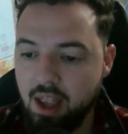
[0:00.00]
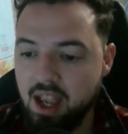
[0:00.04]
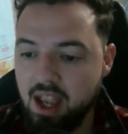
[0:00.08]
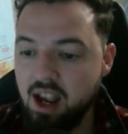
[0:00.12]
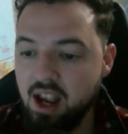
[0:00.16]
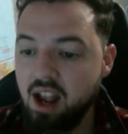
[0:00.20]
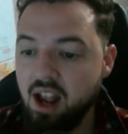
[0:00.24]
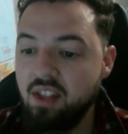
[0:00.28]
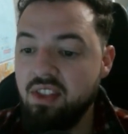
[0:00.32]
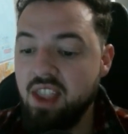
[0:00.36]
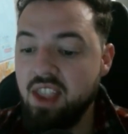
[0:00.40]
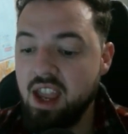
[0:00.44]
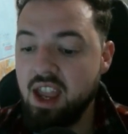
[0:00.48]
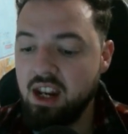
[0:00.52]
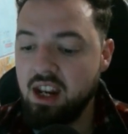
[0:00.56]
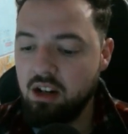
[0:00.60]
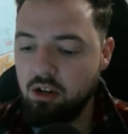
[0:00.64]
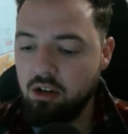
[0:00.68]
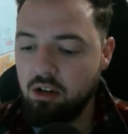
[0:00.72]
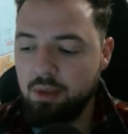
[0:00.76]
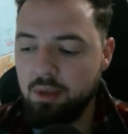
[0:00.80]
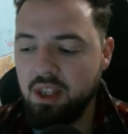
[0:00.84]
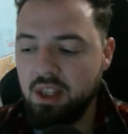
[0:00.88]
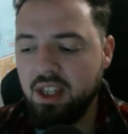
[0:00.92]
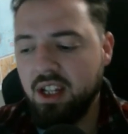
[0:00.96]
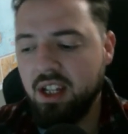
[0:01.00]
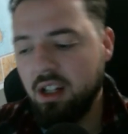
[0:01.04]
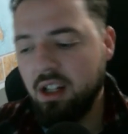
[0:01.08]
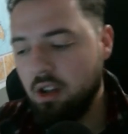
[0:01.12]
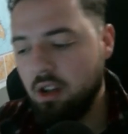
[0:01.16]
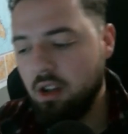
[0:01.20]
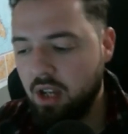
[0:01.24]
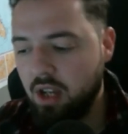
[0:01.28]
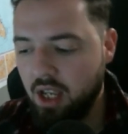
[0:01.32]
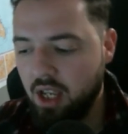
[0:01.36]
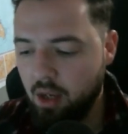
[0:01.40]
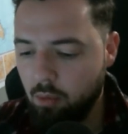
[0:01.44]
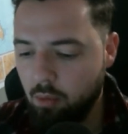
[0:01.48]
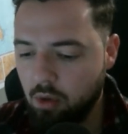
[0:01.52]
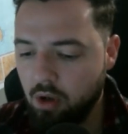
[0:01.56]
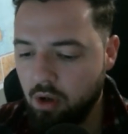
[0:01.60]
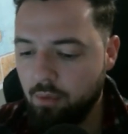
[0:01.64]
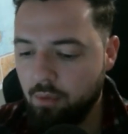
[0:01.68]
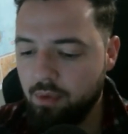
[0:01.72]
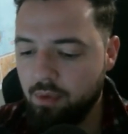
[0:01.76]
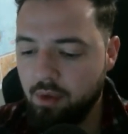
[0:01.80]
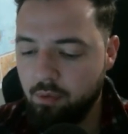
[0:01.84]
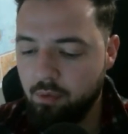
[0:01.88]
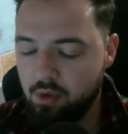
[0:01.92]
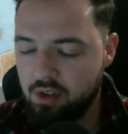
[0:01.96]
And then it'll be okay, well,
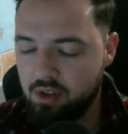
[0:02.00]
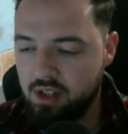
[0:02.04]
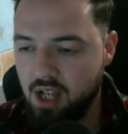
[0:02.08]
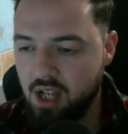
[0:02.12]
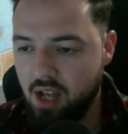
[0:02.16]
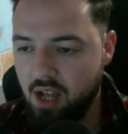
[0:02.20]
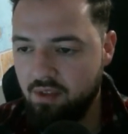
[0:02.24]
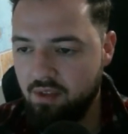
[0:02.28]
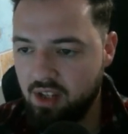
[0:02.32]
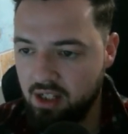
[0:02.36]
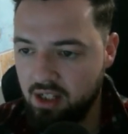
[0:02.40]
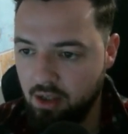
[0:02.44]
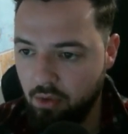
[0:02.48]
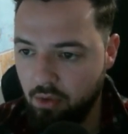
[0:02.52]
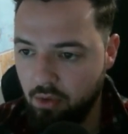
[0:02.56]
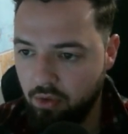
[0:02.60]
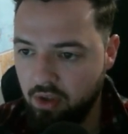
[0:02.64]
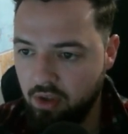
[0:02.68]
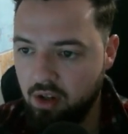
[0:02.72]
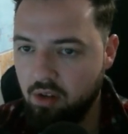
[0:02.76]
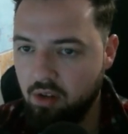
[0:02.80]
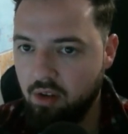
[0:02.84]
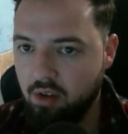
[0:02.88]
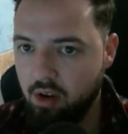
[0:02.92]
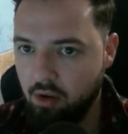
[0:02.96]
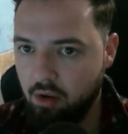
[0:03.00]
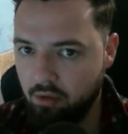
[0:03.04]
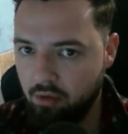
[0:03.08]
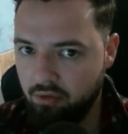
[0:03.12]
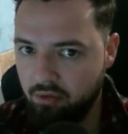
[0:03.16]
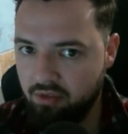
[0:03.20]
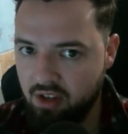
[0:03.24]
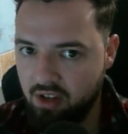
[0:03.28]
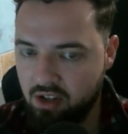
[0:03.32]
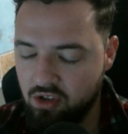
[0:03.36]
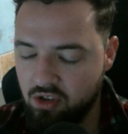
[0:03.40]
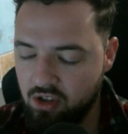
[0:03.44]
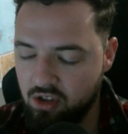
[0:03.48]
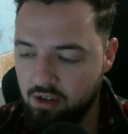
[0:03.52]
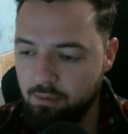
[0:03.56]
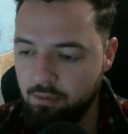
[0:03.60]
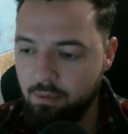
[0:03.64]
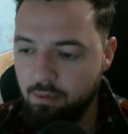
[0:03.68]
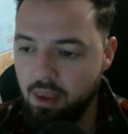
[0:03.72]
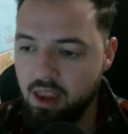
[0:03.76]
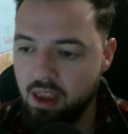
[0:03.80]
if we're diving into theory or fiction,